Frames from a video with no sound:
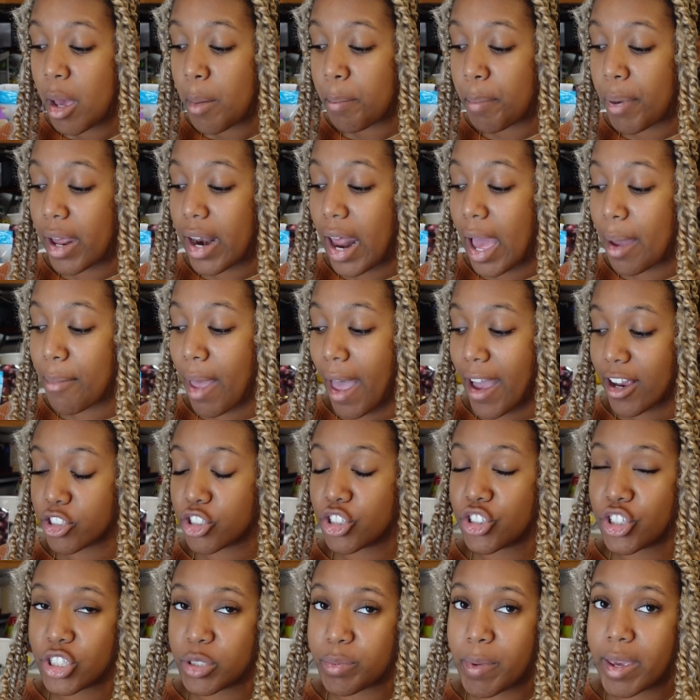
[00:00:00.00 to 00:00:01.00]
but I'm
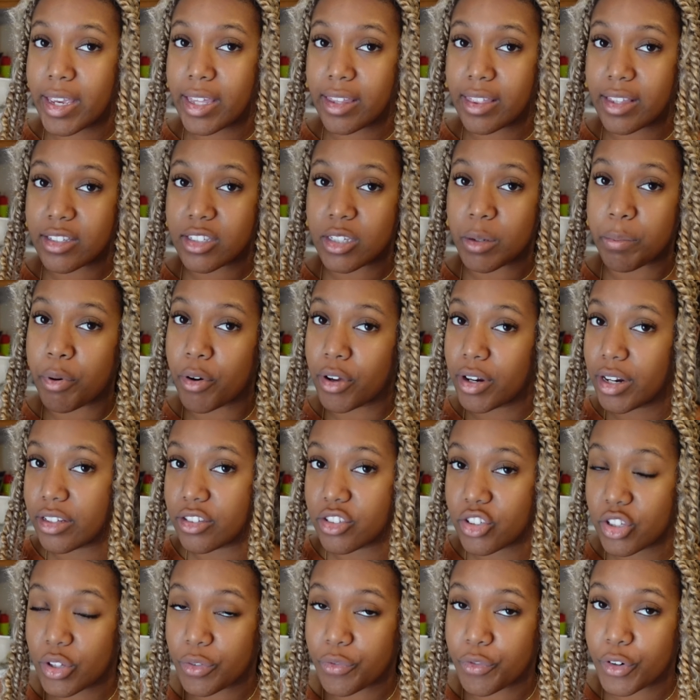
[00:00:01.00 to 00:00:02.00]
actually just making this to put
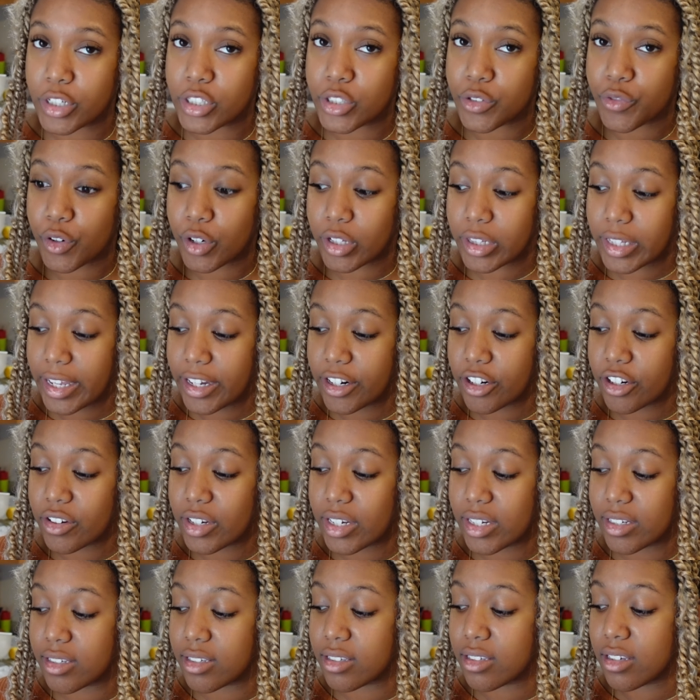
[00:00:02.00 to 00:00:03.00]
into the fridge for later
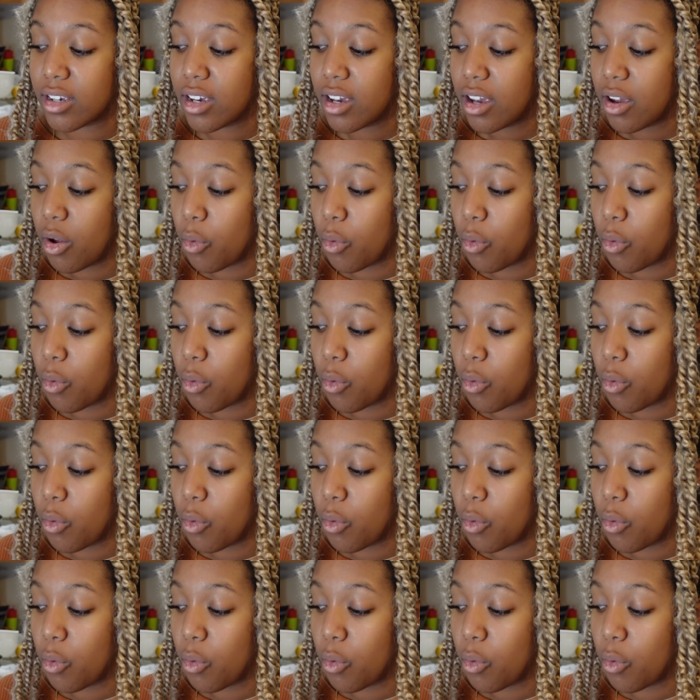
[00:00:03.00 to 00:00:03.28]
because